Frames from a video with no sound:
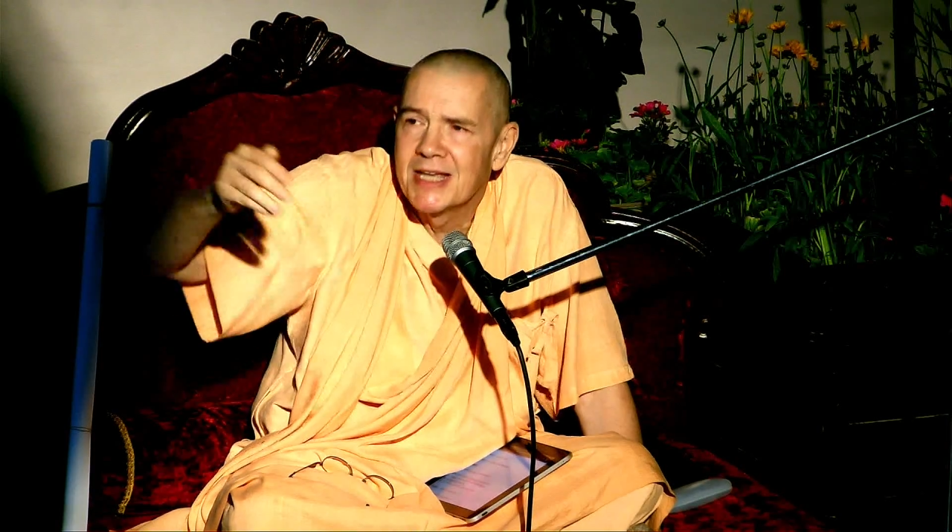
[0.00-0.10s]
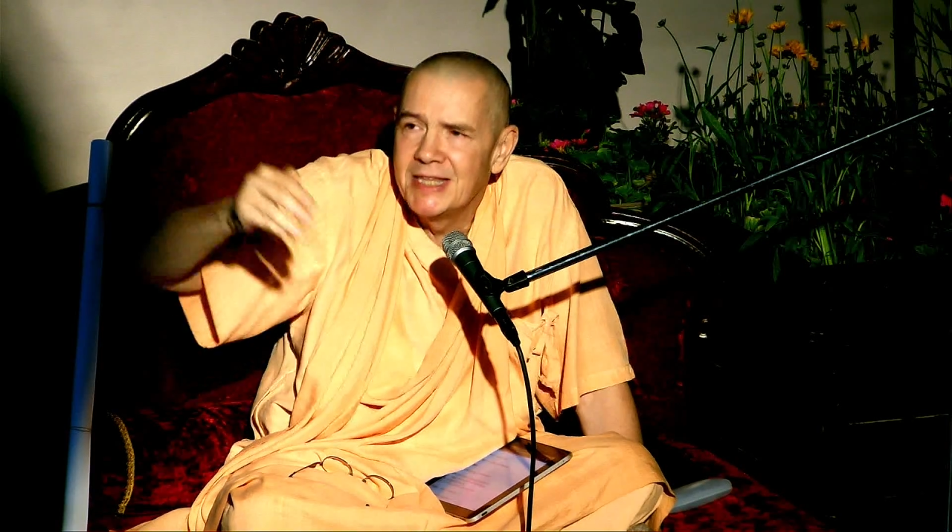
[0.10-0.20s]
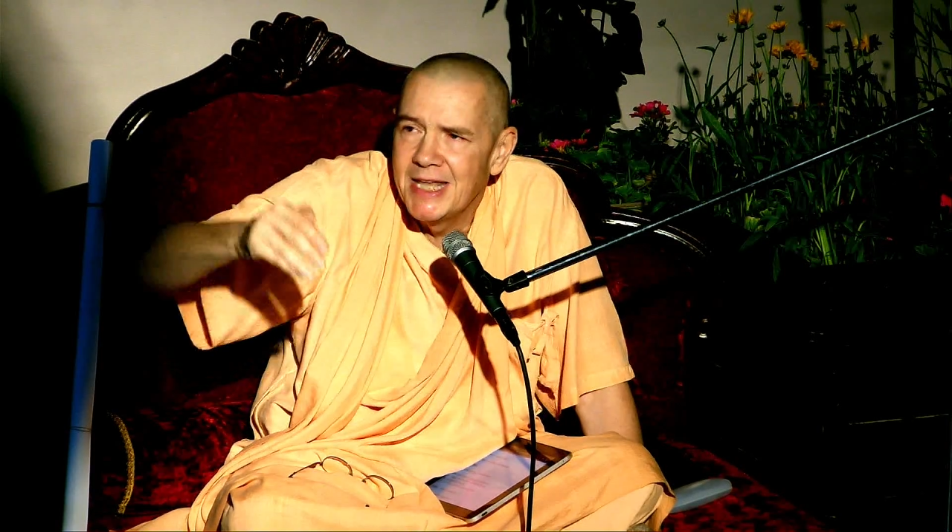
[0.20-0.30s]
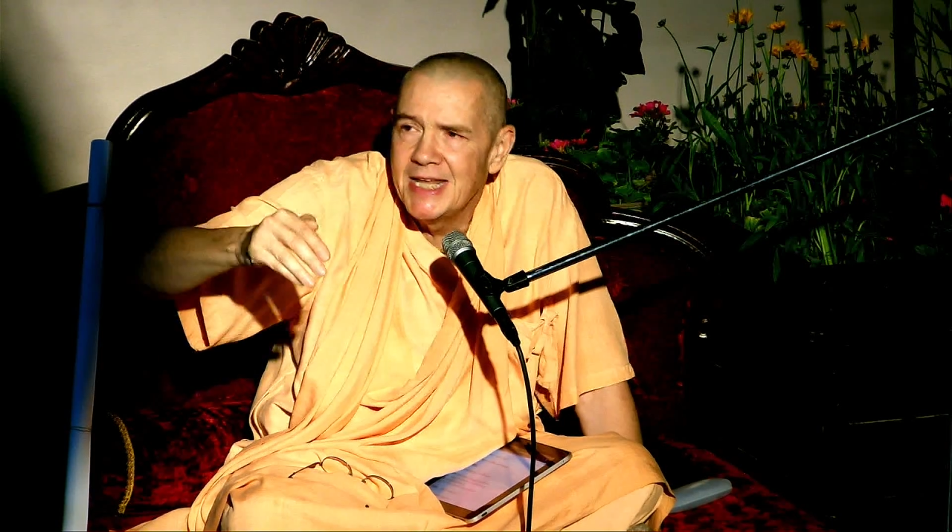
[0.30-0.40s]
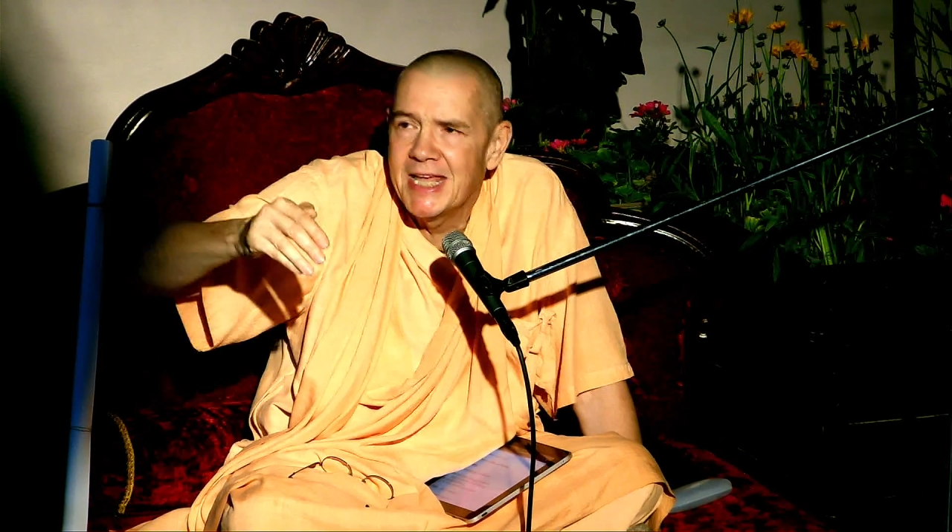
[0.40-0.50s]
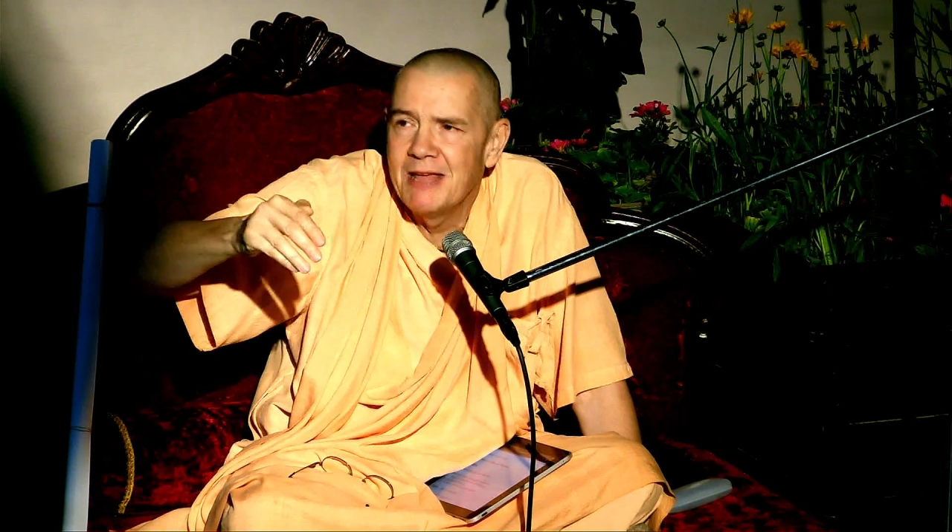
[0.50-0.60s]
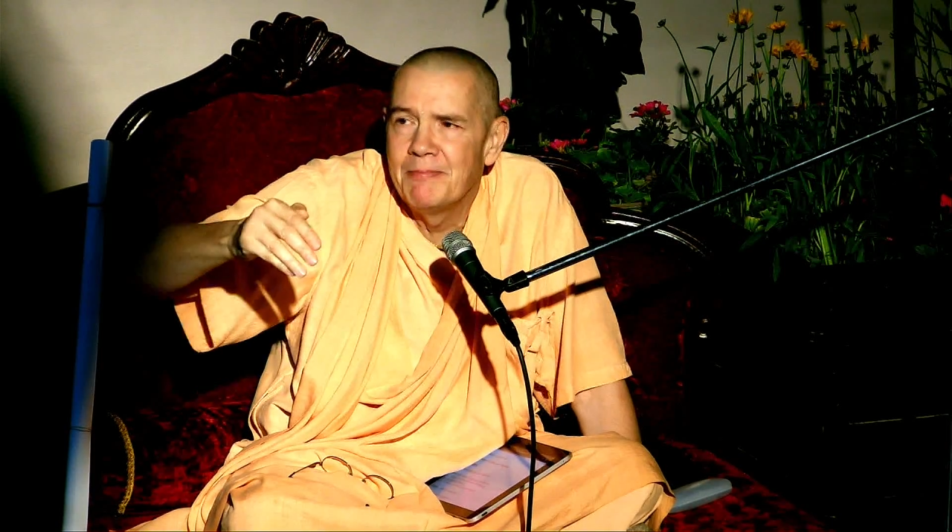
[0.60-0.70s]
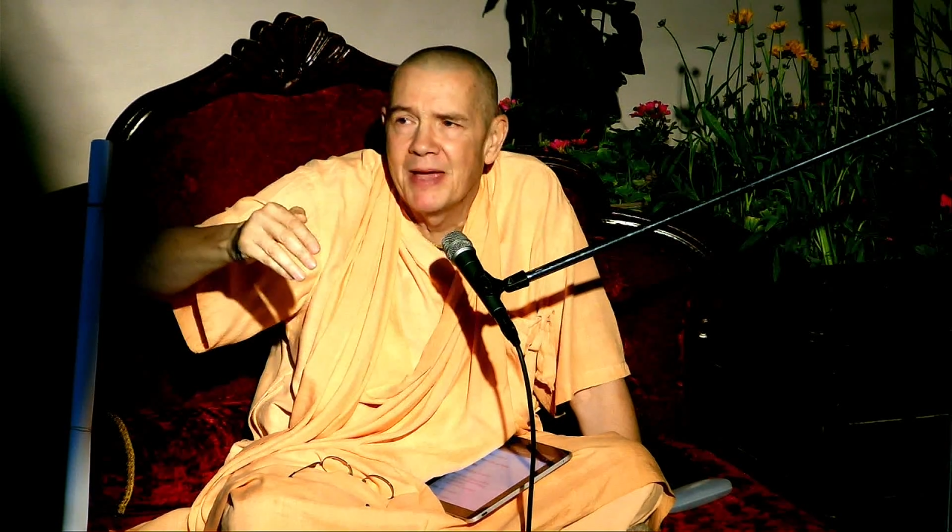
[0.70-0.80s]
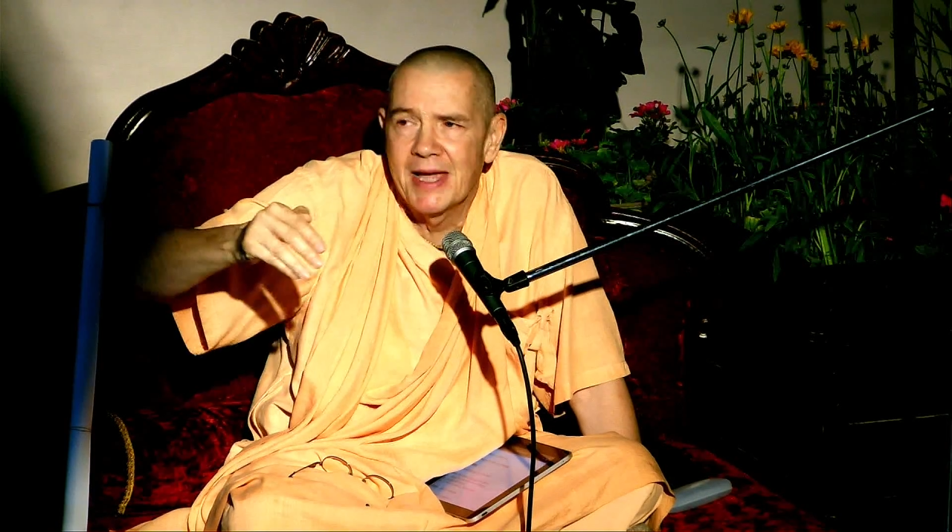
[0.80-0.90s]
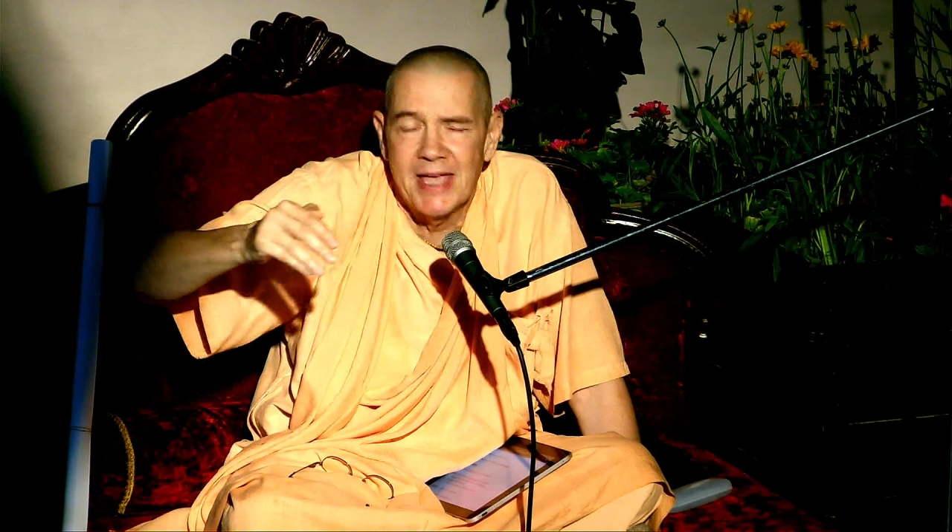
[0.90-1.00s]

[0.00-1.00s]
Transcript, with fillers: and then he came back.